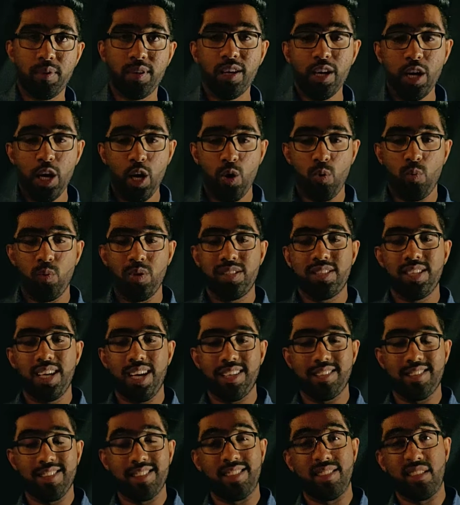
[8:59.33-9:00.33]
which has a
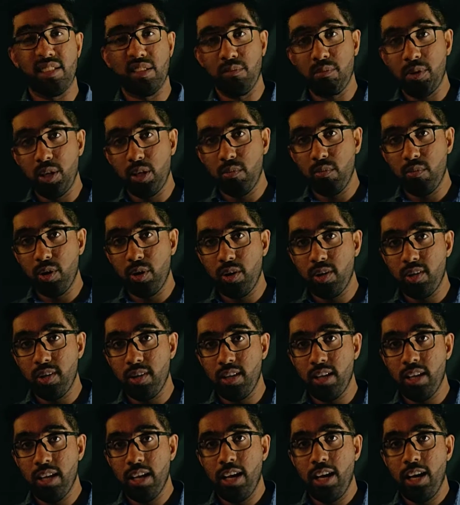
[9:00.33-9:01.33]
similar model
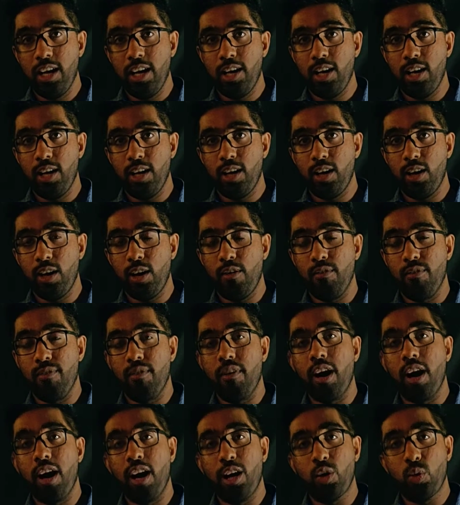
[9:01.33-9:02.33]
of
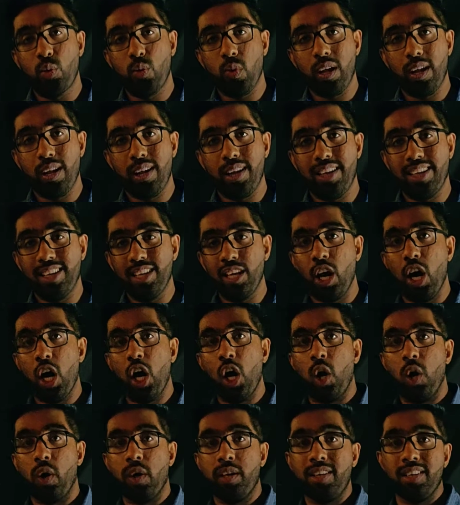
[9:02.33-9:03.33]
arc welding on
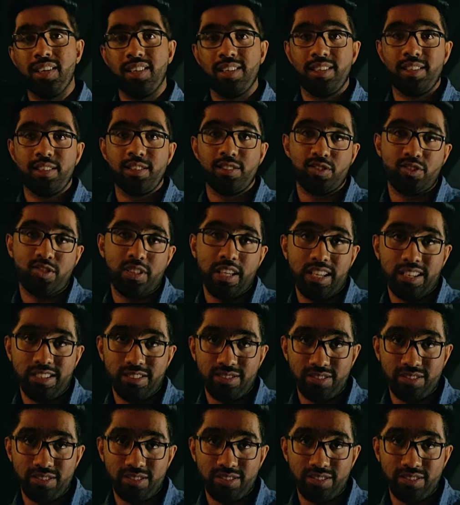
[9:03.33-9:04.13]
a stainless steel